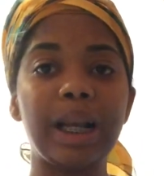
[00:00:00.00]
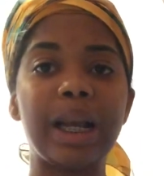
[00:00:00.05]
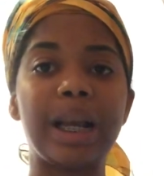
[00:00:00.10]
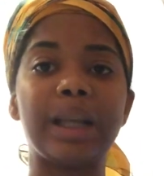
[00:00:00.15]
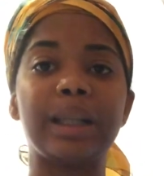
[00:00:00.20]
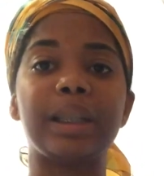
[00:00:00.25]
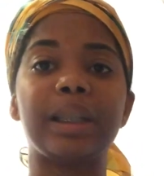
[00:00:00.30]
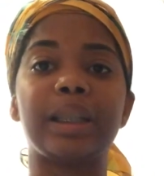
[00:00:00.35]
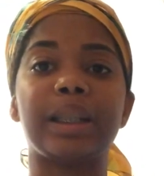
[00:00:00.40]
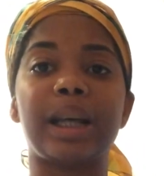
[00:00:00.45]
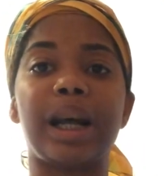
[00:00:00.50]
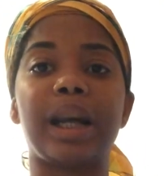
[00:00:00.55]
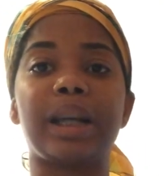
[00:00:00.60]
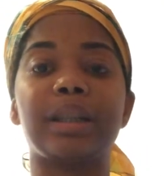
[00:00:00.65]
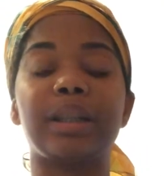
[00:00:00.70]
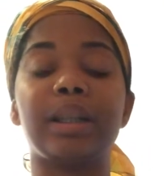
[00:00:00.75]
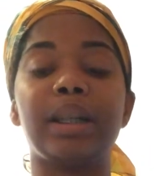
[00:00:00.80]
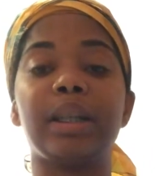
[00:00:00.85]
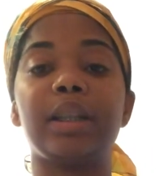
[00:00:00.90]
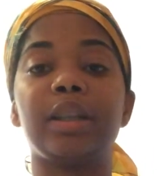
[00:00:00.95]
and
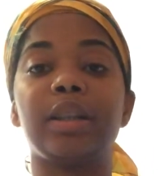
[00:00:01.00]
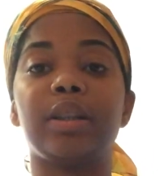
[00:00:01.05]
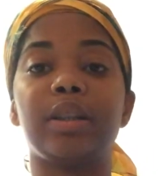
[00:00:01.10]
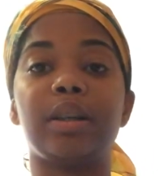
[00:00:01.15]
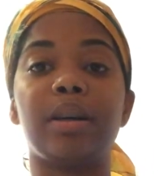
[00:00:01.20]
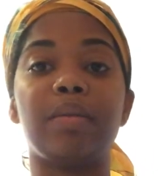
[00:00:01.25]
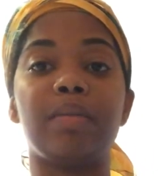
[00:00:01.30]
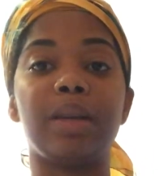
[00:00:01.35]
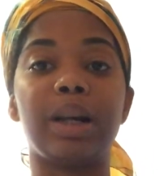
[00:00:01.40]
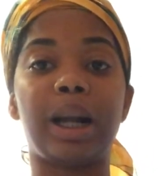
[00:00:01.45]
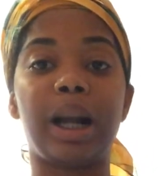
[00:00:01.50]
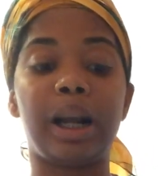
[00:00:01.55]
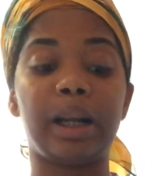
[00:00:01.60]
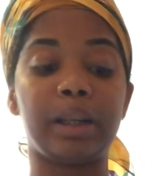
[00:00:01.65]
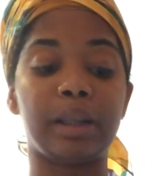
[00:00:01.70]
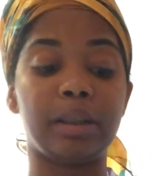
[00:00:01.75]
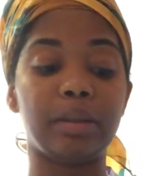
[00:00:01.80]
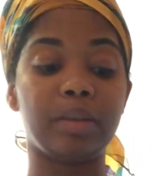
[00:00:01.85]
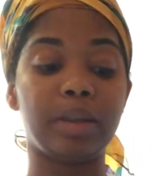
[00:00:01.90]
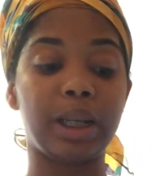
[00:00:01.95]
sausage. So what I
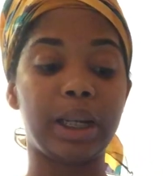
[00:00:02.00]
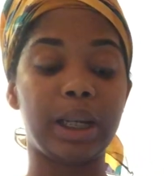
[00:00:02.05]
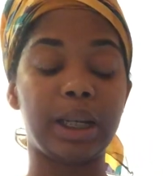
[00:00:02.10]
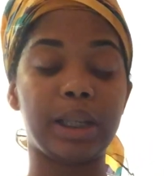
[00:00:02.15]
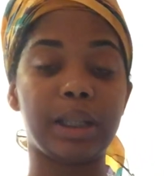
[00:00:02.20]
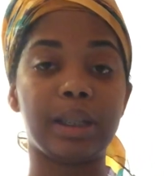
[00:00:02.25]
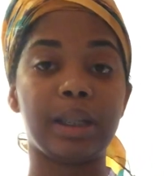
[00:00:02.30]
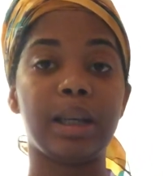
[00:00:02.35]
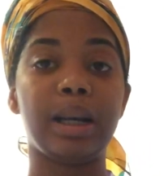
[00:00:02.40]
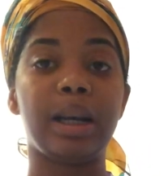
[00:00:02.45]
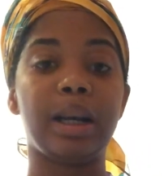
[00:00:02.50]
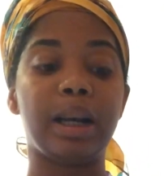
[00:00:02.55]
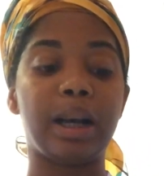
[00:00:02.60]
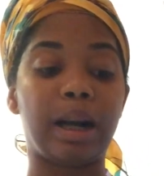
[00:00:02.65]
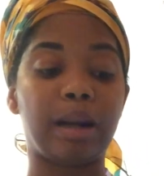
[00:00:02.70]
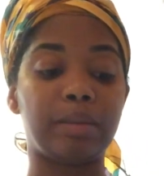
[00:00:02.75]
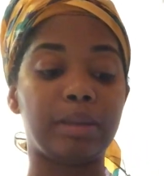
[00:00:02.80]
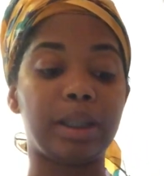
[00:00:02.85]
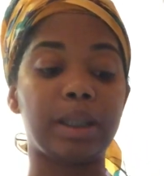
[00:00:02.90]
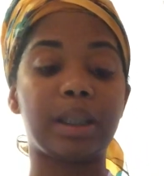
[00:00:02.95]
do is
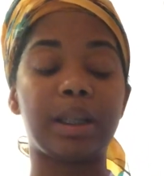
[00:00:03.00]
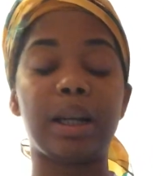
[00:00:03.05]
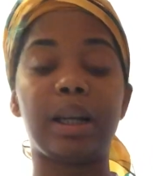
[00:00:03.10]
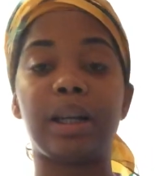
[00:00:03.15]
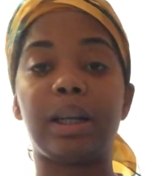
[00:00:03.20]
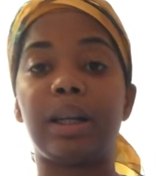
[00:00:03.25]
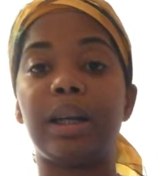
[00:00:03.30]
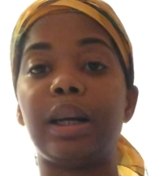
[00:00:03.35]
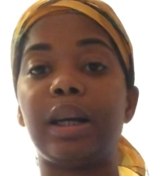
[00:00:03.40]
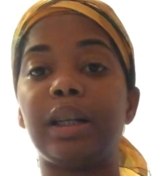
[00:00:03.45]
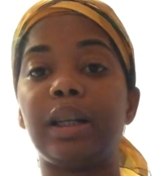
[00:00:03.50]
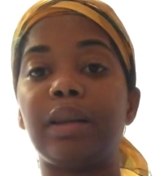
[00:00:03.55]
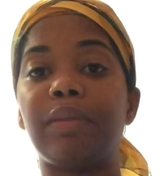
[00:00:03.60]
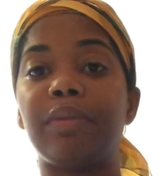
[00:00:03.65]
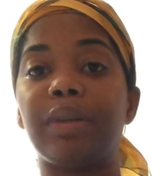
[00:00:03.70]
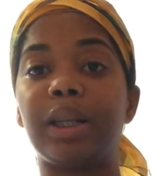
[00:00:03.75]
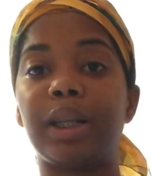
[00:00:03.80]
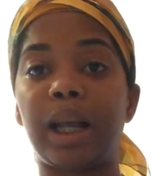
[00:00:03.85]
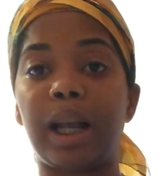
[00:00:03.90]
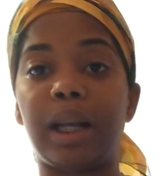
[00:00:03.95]
I'm just gonna cut the
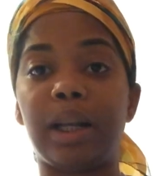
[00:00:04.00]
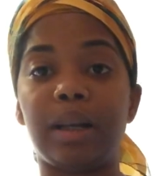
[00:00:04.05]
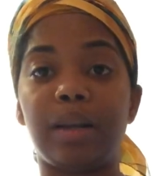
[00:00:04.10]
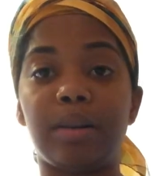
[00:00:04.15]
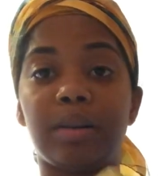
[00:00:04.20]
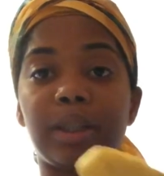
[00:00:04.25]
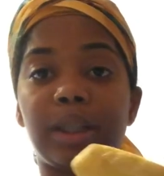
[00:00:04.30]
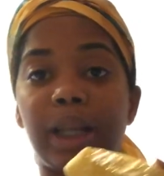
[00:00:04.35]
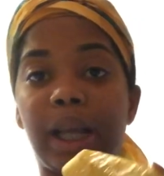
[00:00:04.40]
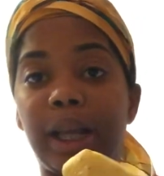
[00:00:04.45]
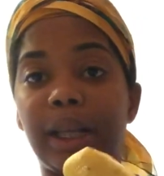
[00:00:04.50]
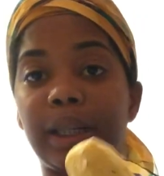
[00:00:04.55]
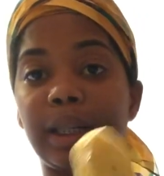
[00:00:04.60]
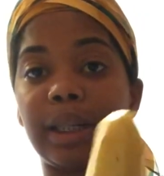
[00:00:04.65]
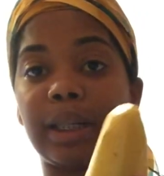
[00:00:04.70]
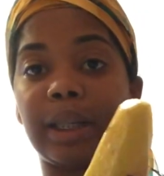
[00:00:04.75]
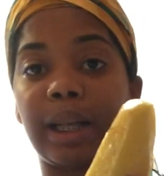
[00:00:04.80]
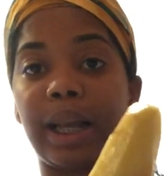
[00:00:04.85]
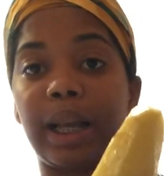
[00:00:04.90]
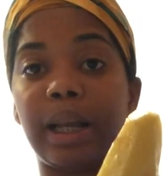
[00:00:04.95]
potatoes, take the
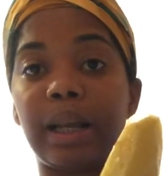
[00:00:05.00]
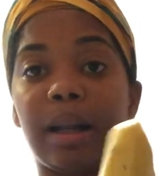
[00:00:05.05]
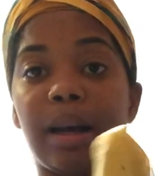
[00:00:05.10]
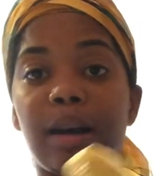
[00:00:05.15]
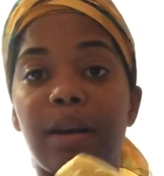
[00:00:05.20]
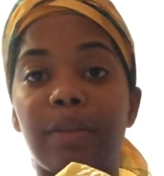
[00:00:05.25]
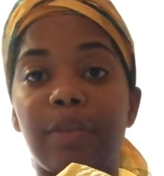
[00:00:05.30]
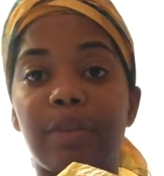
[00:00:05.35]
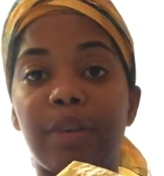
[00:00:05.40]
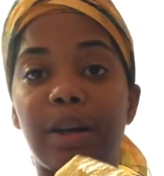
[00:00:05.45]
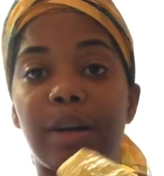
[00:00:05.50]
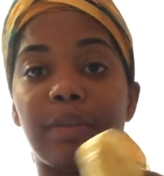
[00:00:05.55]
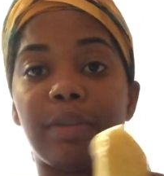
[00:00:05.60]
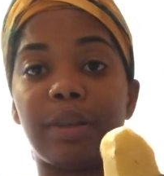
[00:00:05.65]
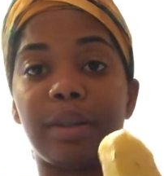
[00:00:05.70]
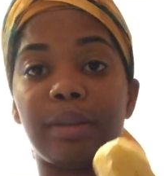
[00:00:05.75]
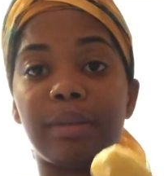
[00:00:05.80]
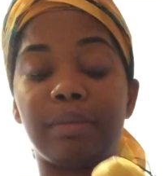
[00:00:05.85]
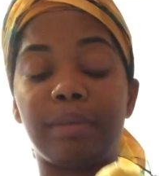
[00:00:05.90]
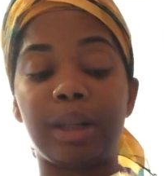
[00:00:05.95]
skin off of
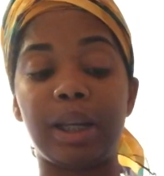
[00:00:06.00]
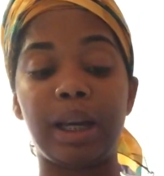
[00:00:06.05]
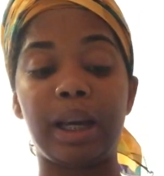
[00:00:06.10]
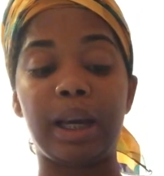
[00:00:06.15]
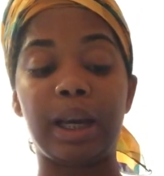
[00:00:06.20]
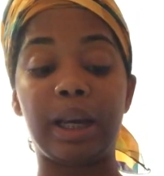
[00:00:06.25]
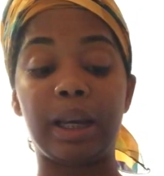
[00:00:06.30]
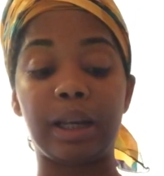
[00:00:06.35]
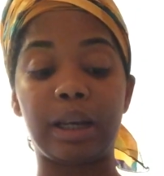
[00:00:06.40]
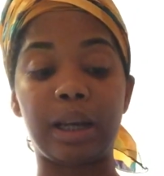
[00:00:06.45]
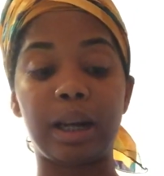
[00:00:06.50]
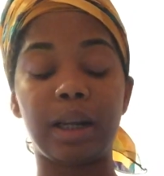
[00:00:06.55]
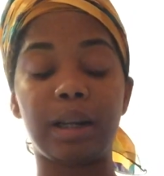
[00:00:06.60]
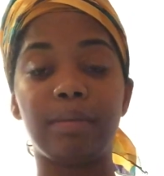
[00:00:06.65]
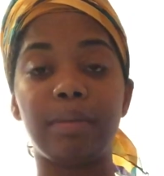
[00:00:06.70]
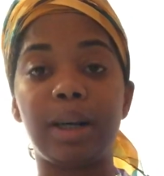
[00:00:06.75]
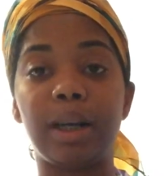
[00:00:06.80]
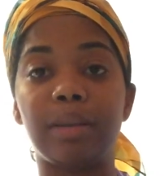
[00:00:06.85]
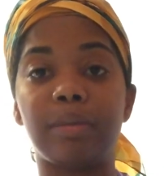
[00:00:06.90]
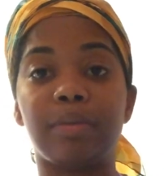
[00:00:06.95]
them, and cut
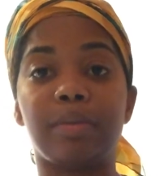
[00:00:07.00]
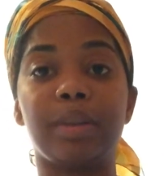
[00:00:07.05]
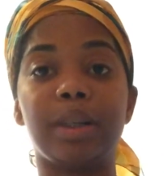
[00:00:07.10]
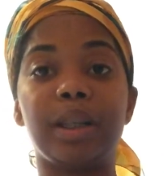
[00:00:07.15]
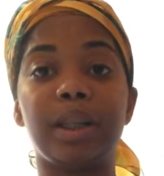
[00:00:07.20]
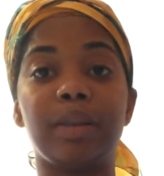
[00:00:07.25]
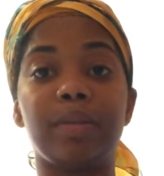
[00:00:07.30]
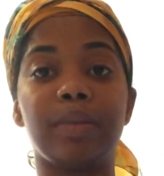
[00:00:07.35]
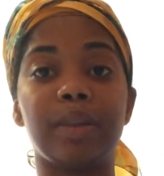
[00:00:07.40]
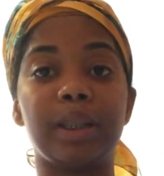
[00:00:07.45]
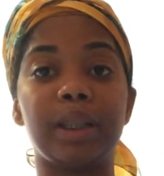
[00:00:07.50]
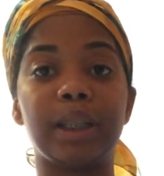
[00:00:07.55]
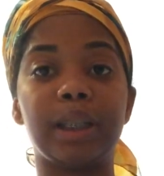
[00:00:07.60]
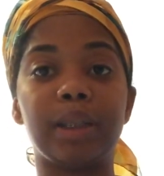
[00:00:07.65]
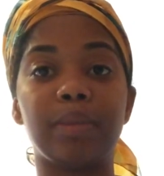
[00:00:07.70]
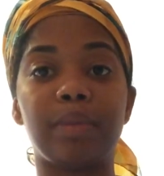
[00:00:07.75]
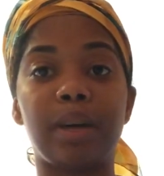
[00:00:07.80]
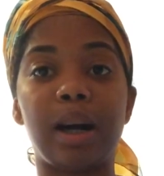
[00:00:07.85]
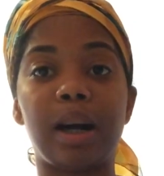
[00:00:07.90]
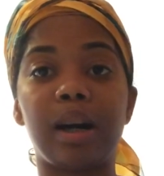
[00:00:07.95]
them up really, really
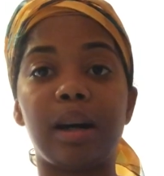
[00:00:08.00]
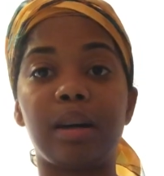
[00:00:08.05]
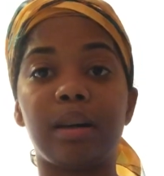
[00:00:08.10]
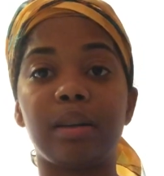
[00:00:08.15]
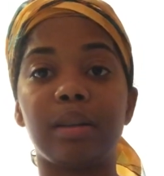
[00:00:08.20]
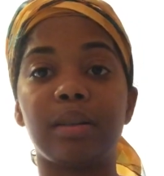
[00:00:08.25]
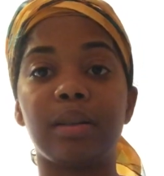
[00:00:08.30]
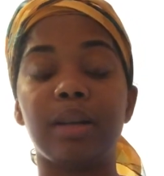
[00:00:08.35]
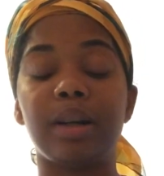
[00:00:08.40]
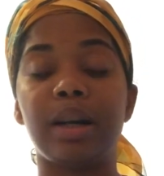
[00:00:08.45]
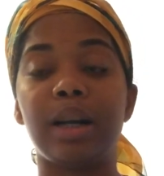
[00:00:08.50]
small